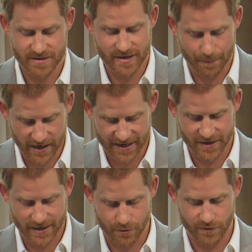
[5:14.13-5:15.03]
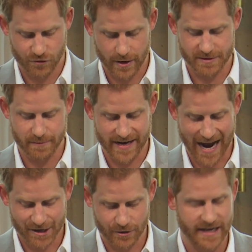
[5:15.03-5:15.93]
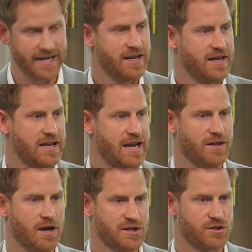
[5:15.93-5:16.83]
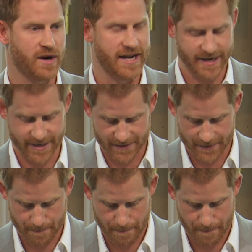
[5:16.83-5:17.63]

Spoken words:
doubling the number of trips made annually in the last 20 years.